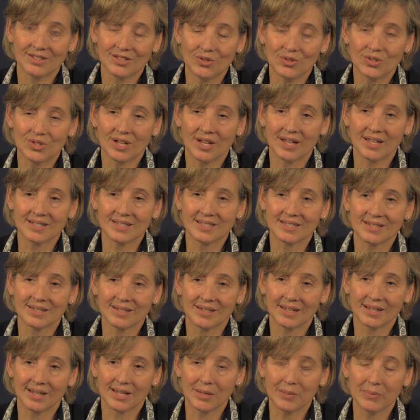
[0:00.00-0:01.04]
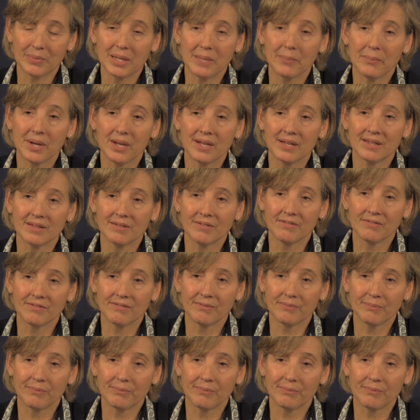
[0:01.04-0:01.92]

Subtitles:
Utah's going to be among the